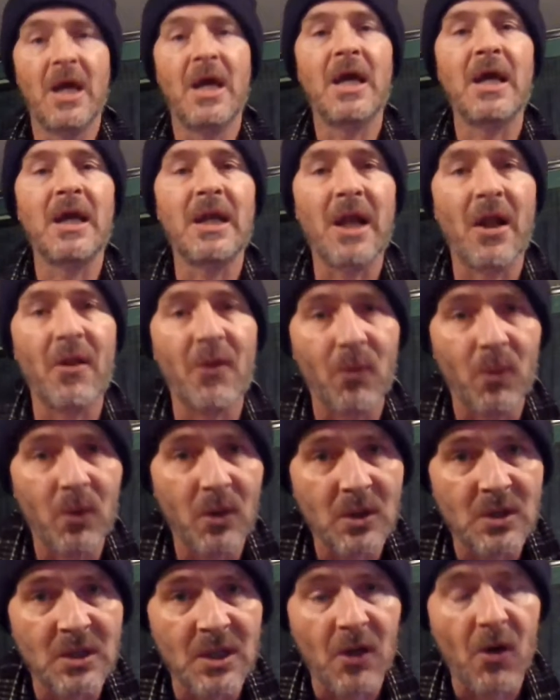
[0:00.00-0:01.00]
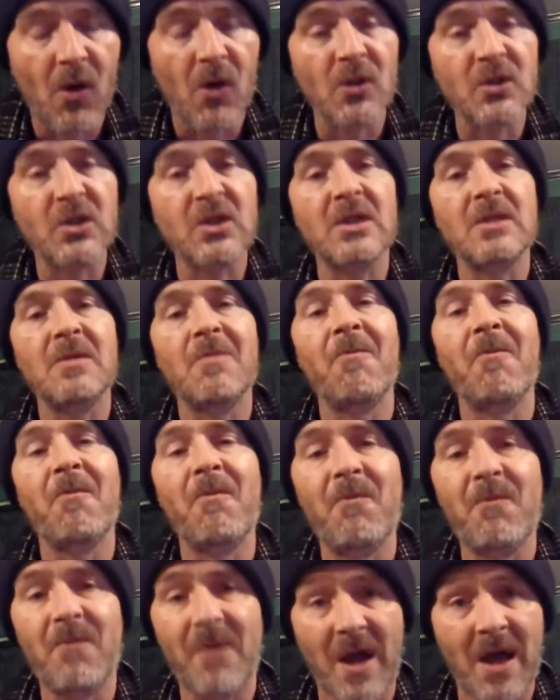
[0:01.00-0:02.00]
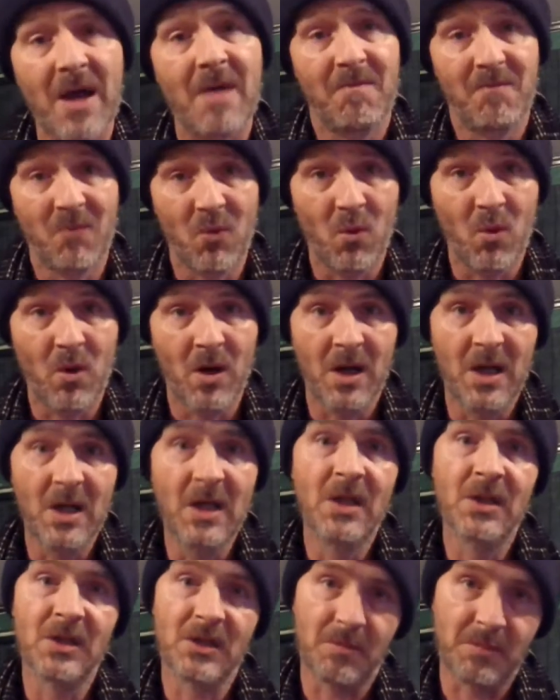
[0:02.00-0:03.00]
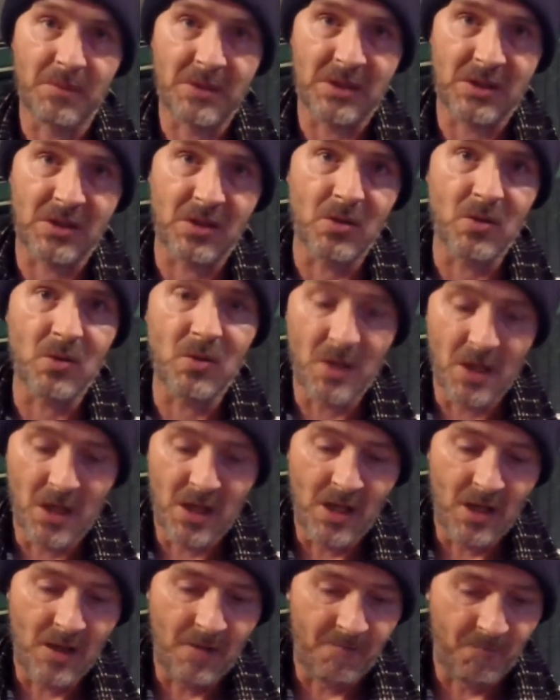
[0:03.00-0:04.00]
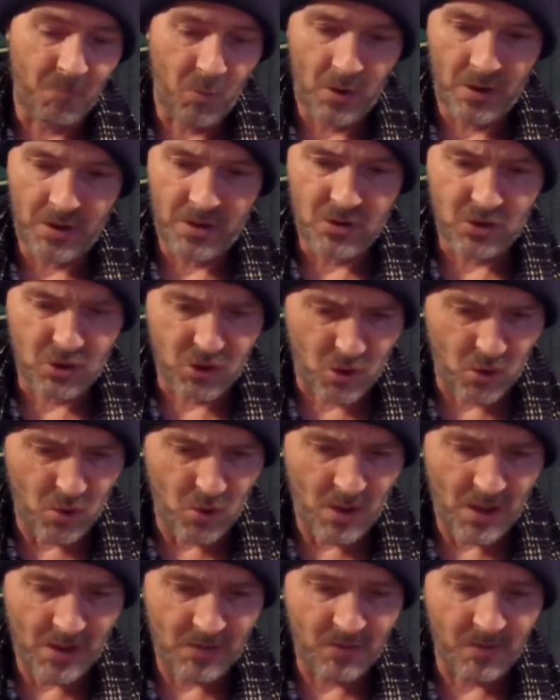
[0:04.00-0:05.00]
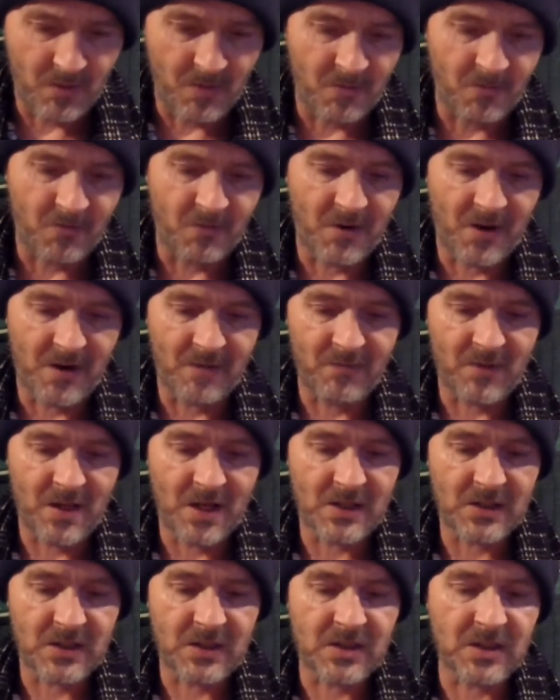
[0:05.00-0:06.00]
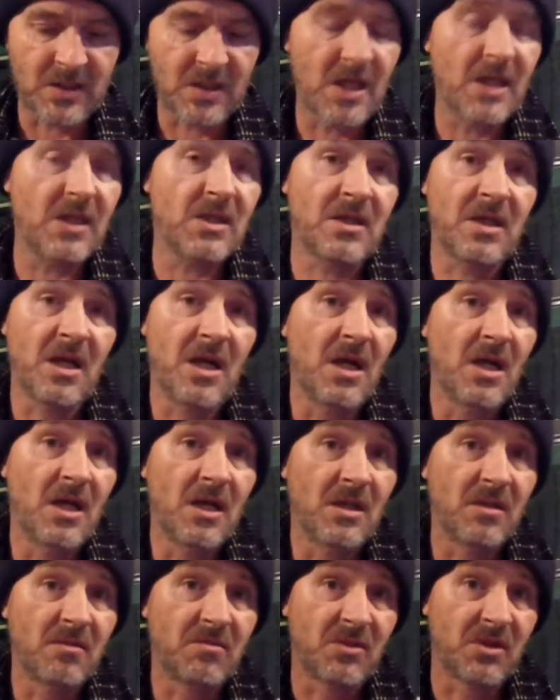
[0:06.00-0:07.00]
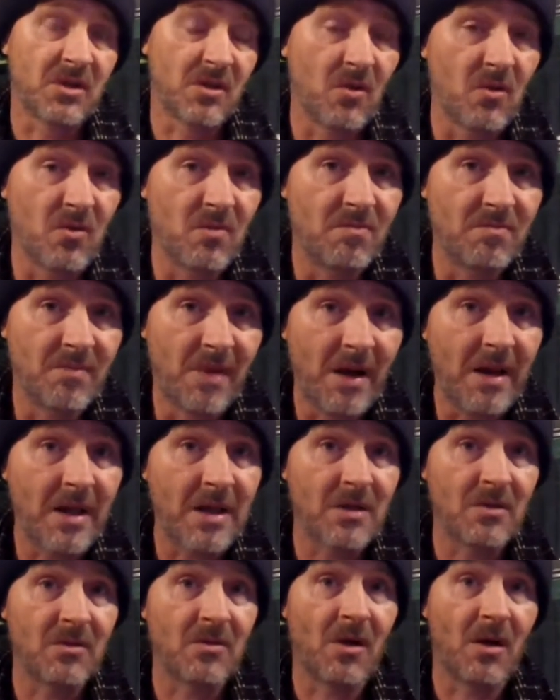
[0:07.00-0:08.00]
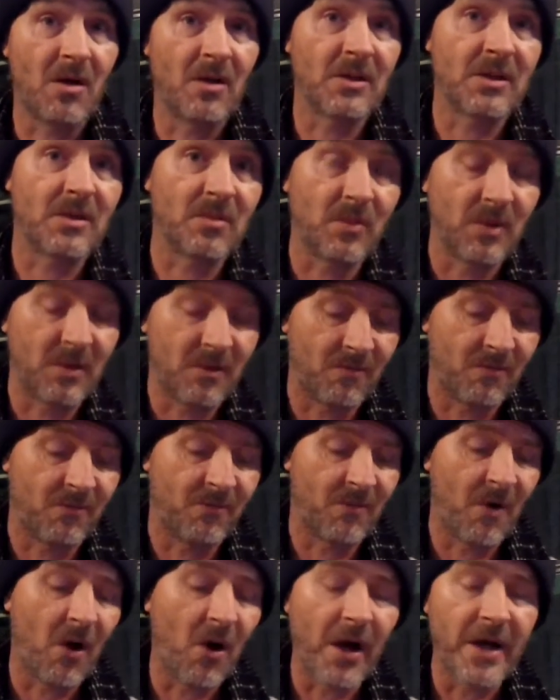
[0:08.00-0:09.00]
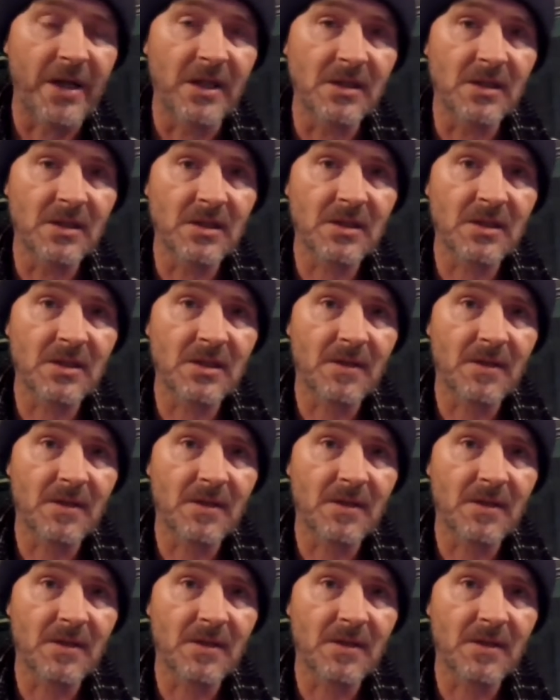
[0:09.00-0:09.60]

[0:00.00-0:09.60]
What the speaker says: In other words, it costs them far more to pursue, 205,000, so that's $2 million worth of fines.